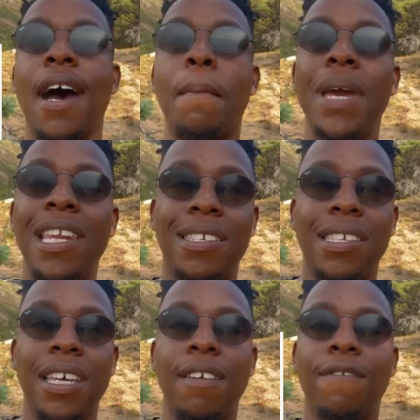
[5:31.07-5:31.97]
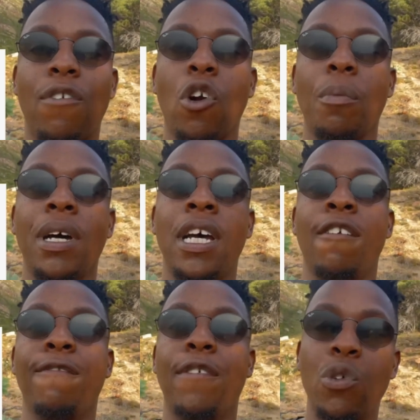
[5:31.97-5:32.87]
medicine, from
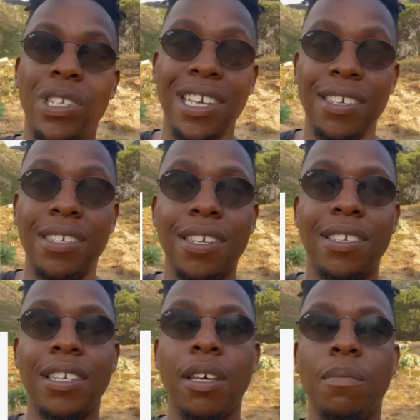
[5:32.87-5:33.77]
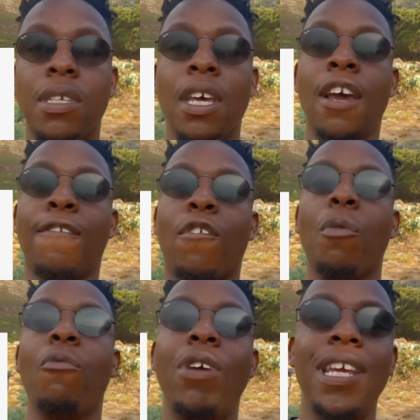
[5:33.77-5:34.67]
voting systems,
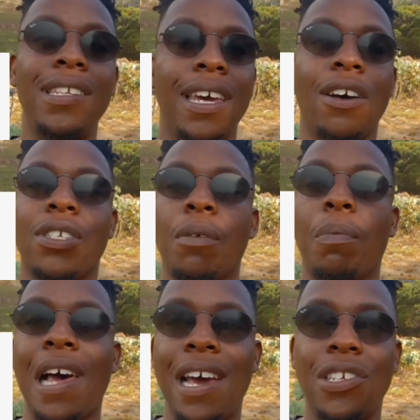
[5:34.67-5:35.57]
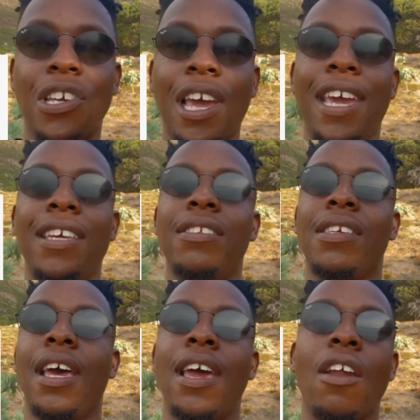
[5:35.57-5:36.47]
from retail supply chains,
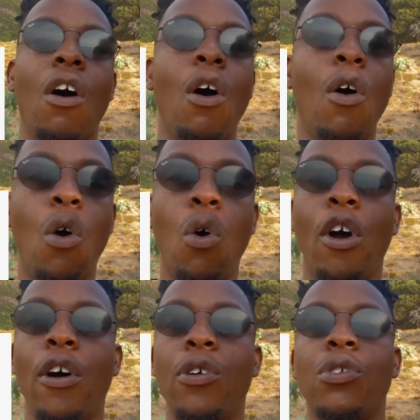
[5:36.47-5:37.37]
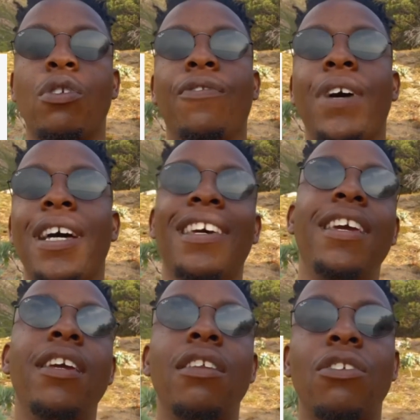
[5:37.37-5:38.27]
and a whole host of other
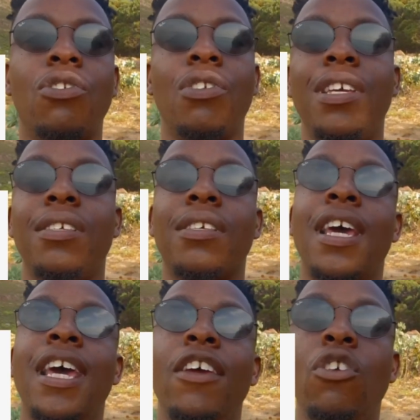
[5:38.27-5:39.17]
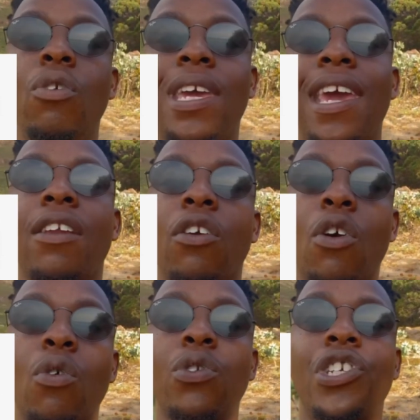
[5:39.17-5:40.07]
industries. You can
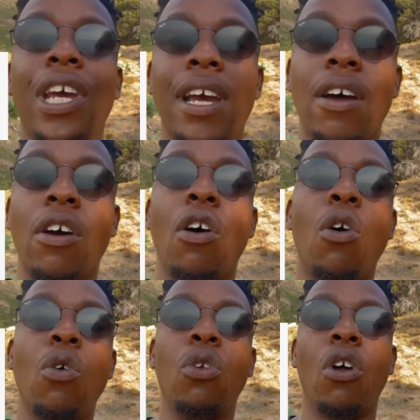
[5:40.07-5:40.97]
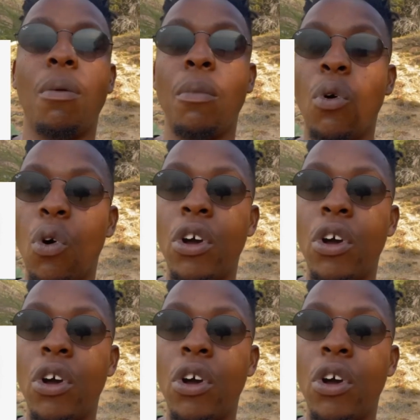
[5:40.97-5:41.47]
go check out a whole lot more